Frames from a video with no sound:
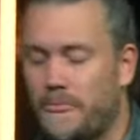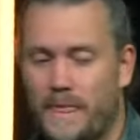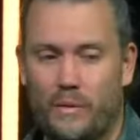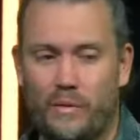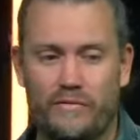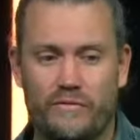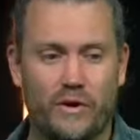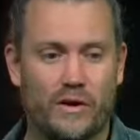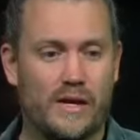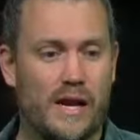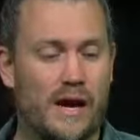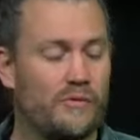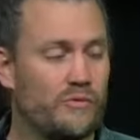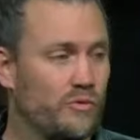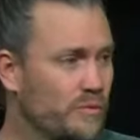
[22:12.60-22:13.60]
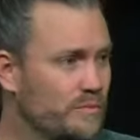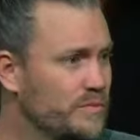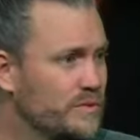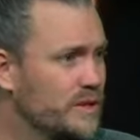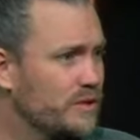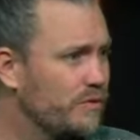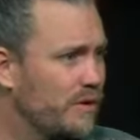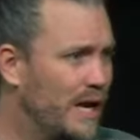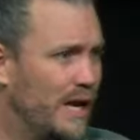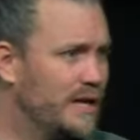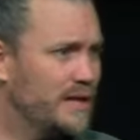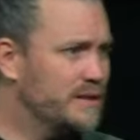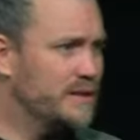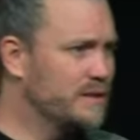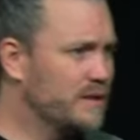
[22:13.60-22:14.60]
that we've got now rooms and
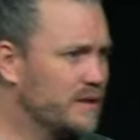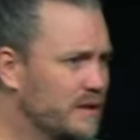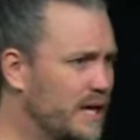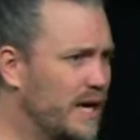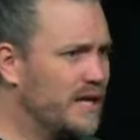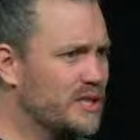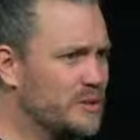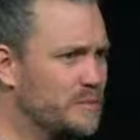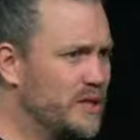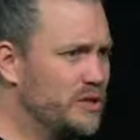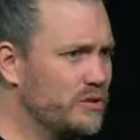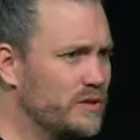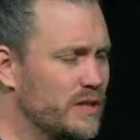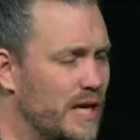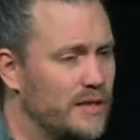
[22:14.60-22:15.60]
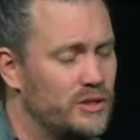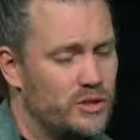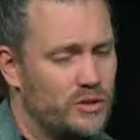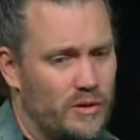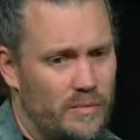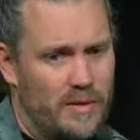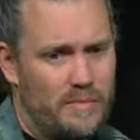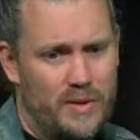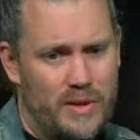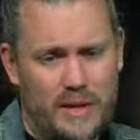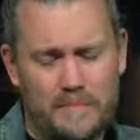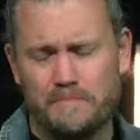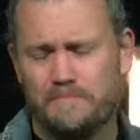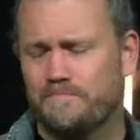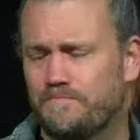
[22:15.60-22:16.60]
relics and, okay, a special day to remember
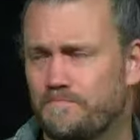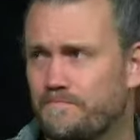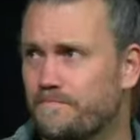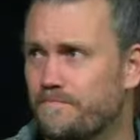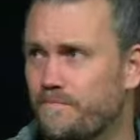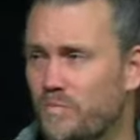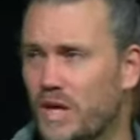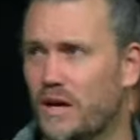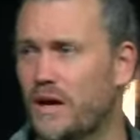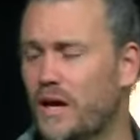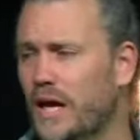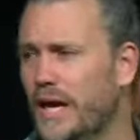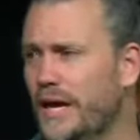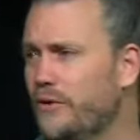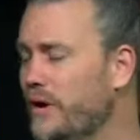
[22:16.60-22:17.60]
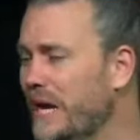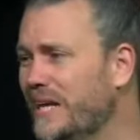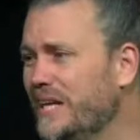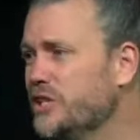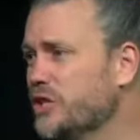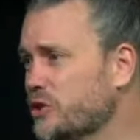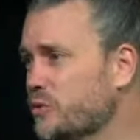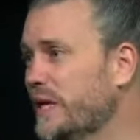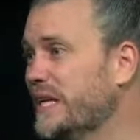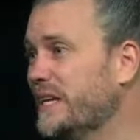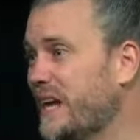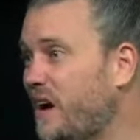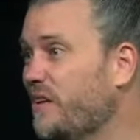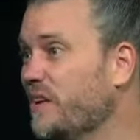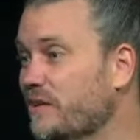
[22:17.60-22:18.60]
them. It really just went
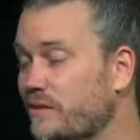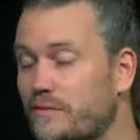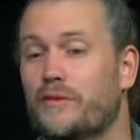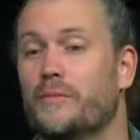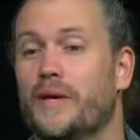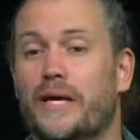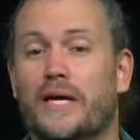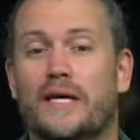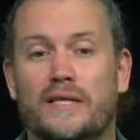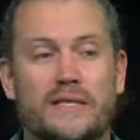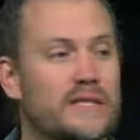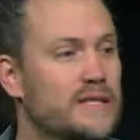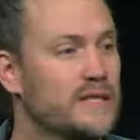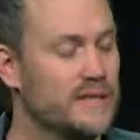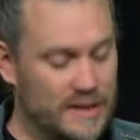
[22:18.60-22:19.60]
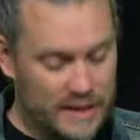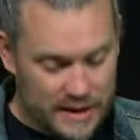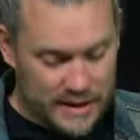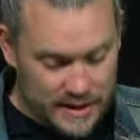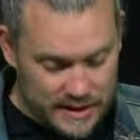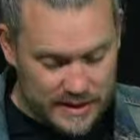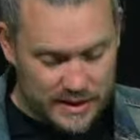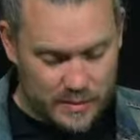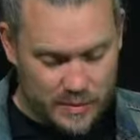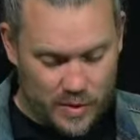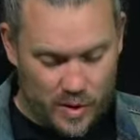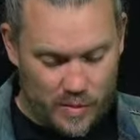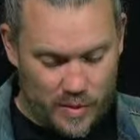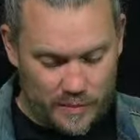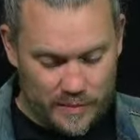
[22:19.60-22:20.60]
downhill from here. This is the
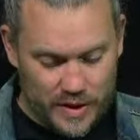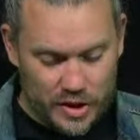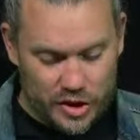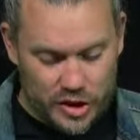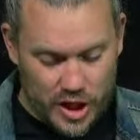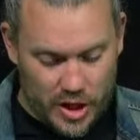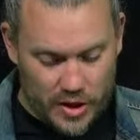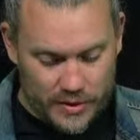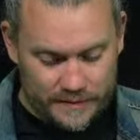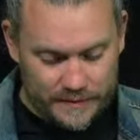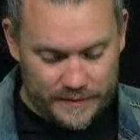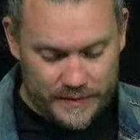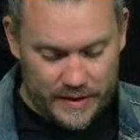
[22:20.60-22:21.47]
problem. So,